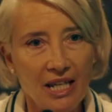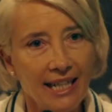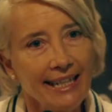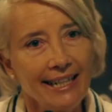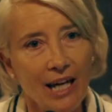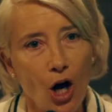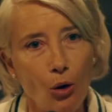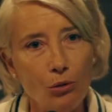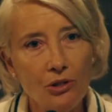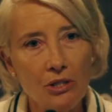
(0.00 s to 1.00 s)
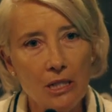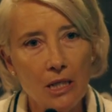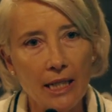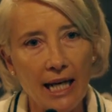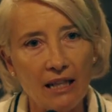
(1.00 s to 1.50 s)
CEOs
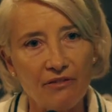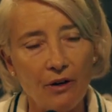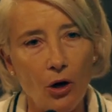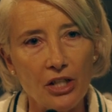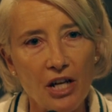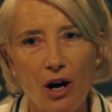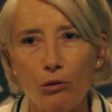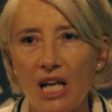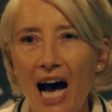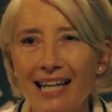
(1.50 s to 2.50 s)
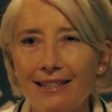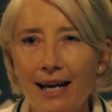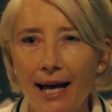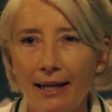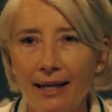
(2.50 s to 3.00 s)
in California, those
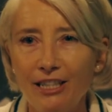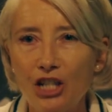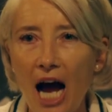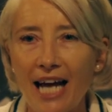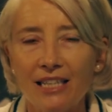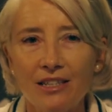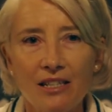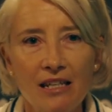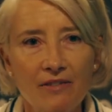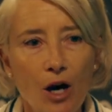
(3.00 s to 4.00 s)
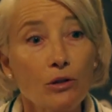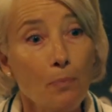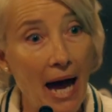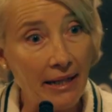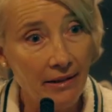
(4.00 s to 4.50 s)
high-tech giants,
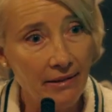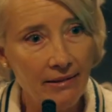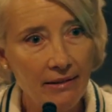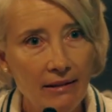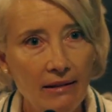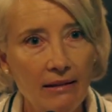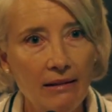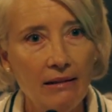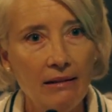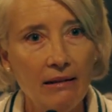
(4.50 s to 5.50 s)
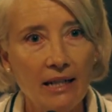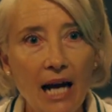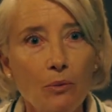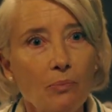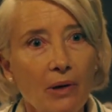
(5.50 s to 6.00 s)
those men.
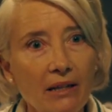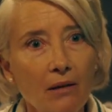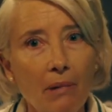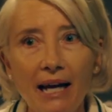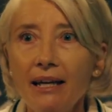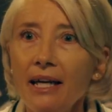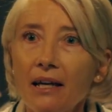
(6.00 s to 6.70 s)
And I will bring them back